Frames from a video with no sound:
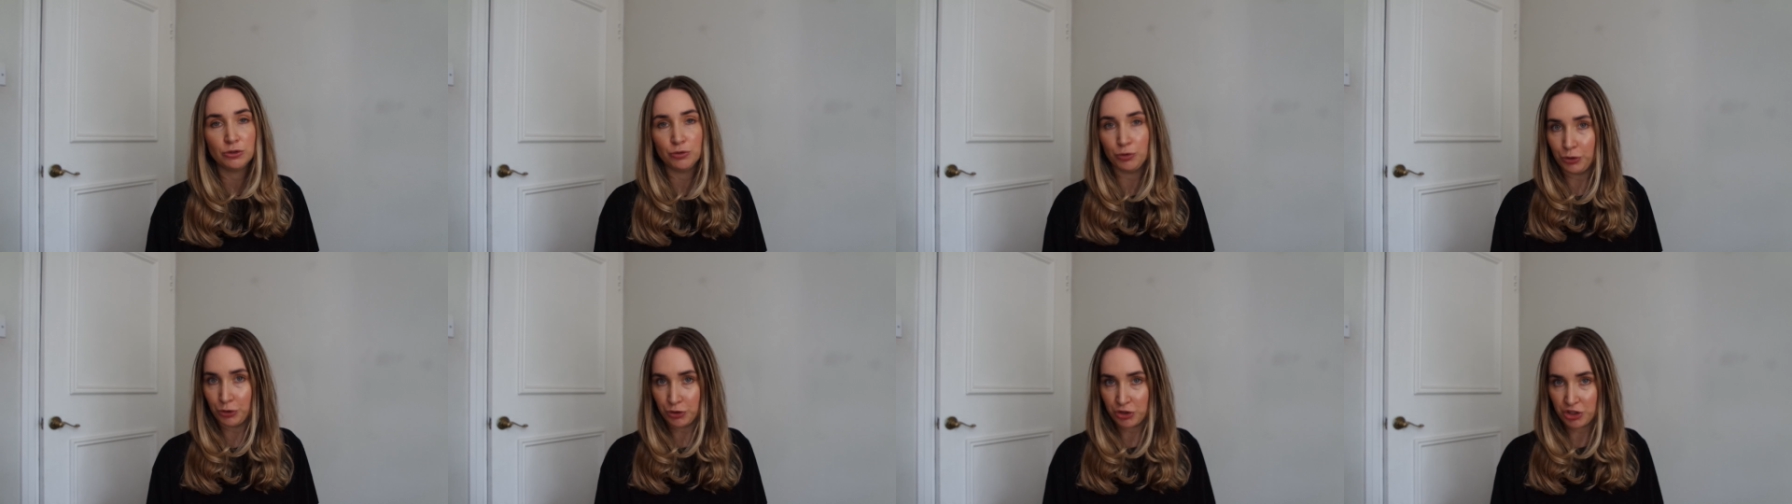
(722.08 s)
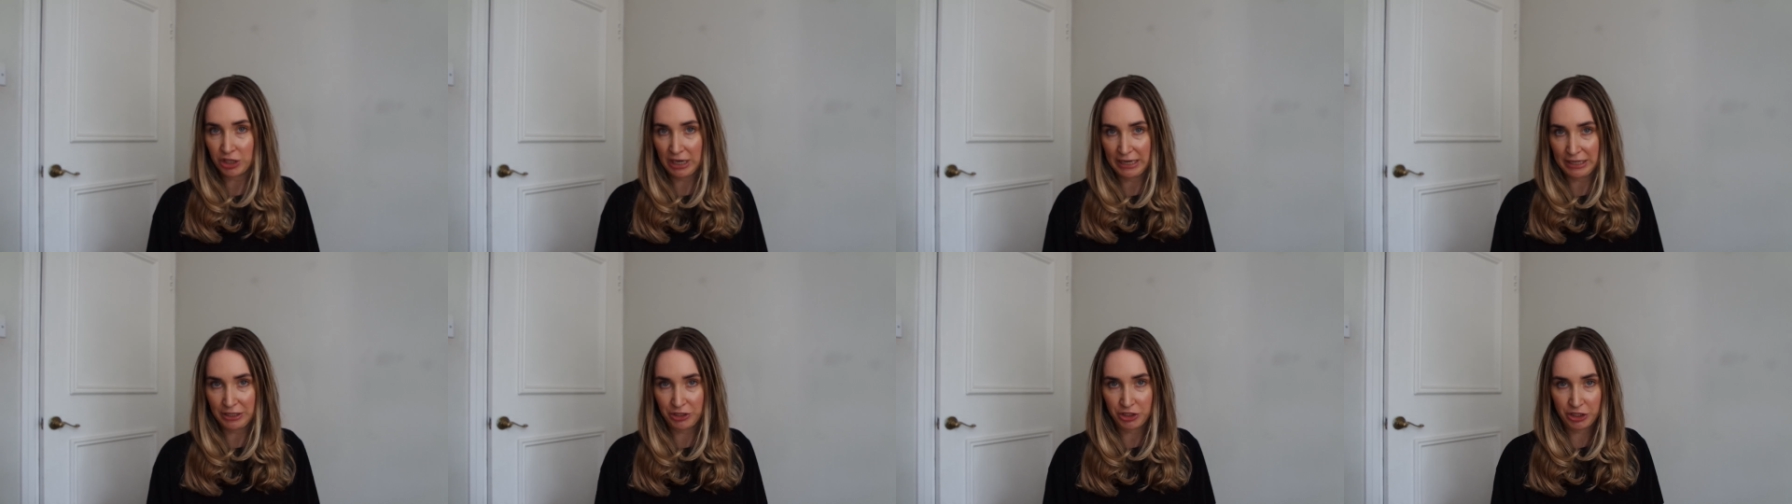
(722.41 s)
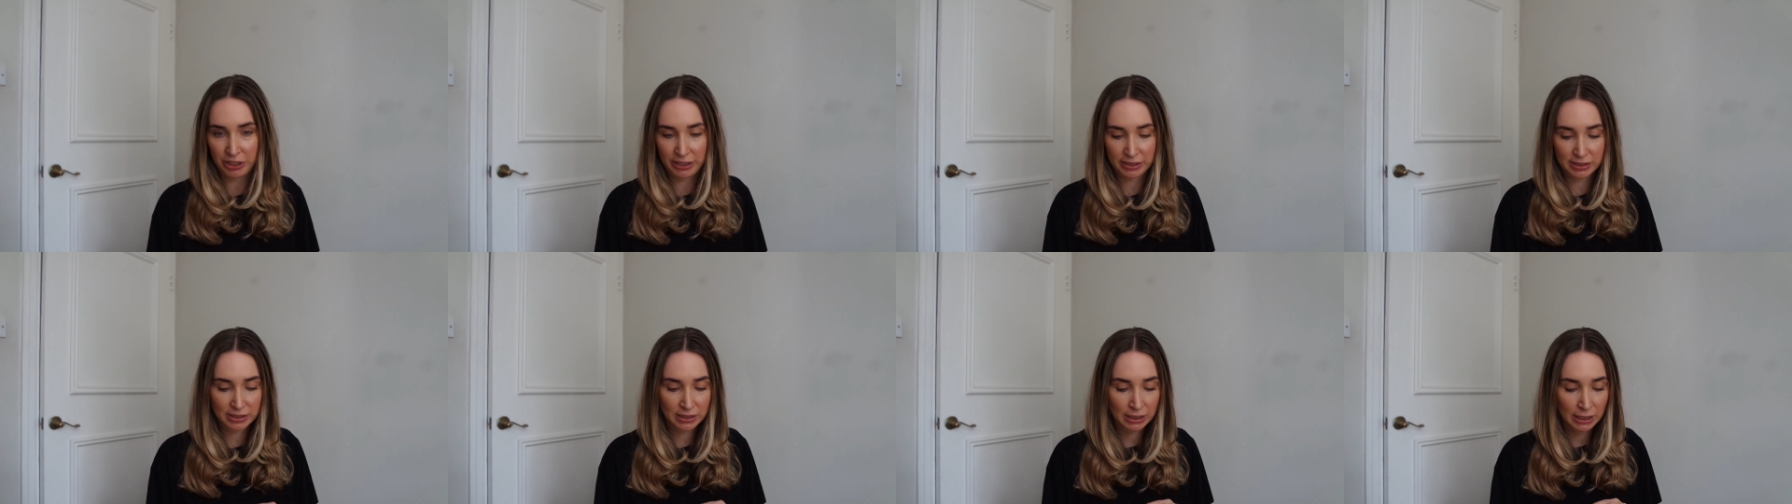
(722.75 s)
do you change
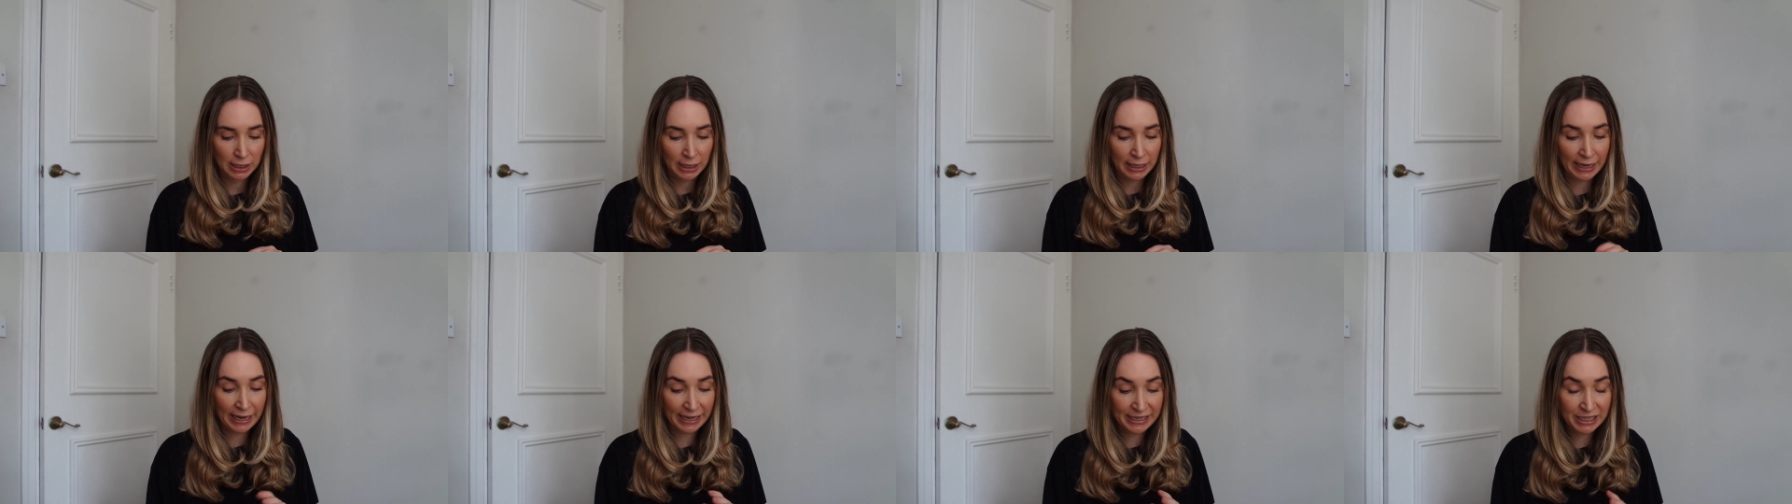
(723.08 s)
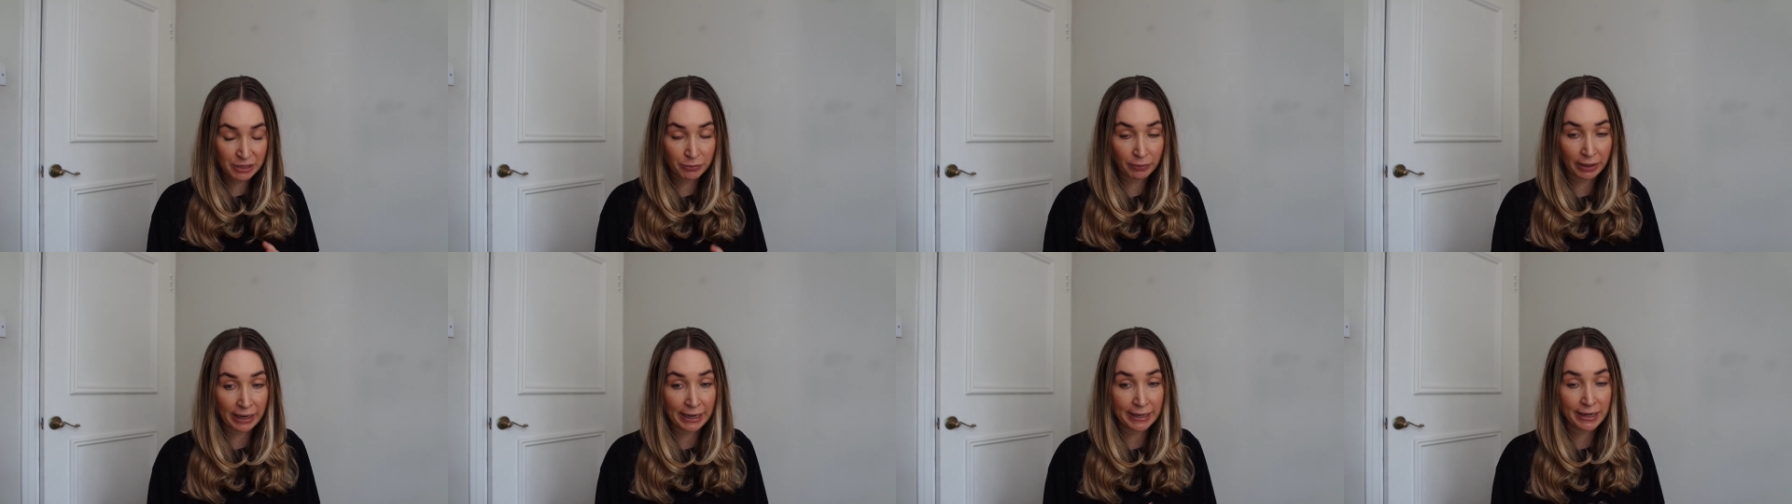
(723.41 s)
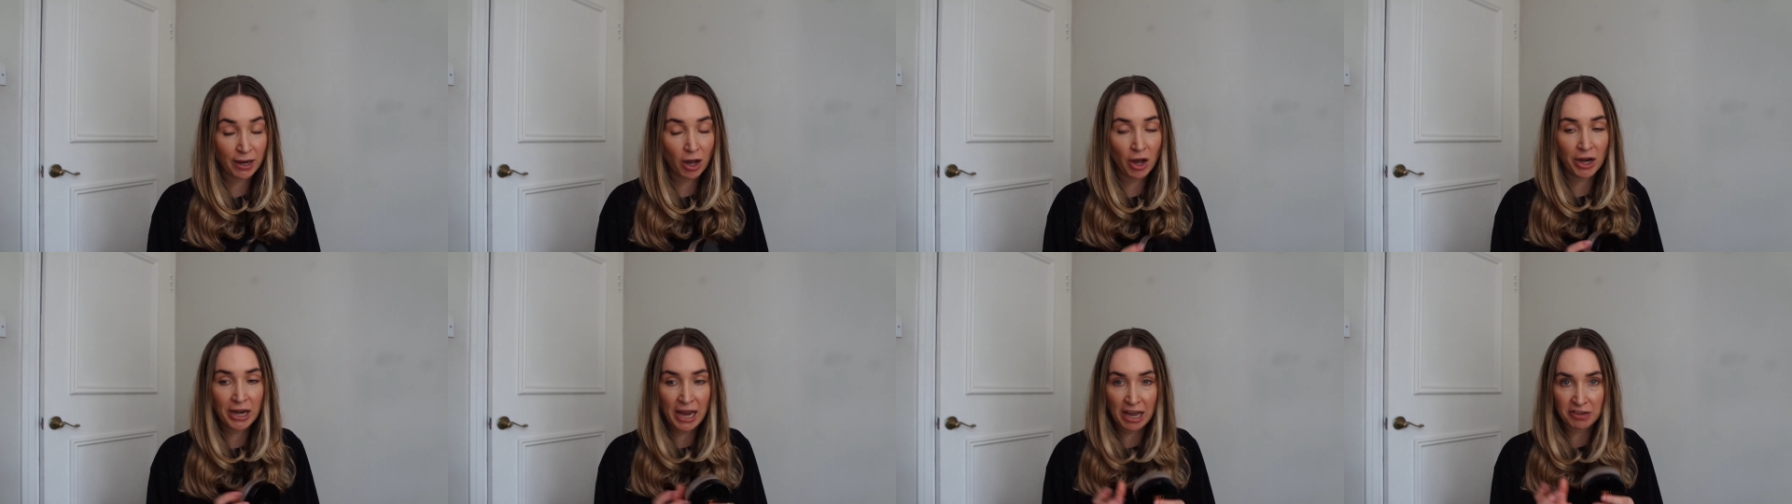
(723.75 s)
it? Anyway,
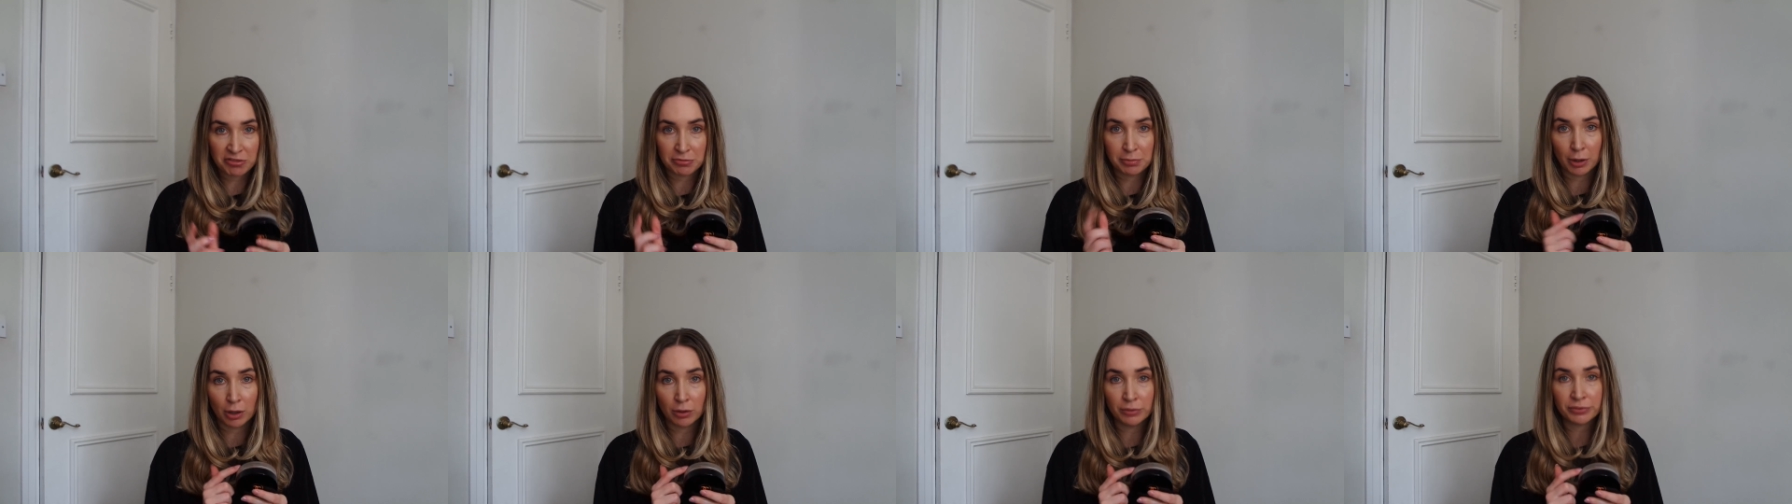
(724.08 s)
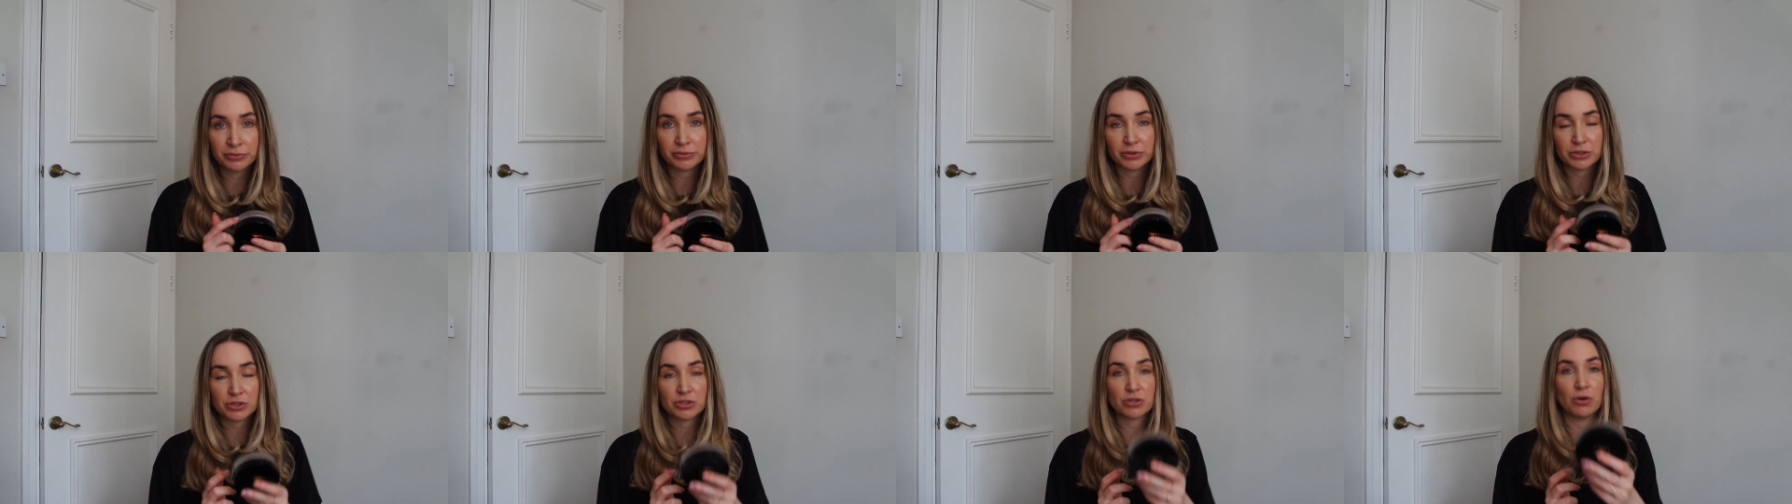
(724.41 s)
I have both.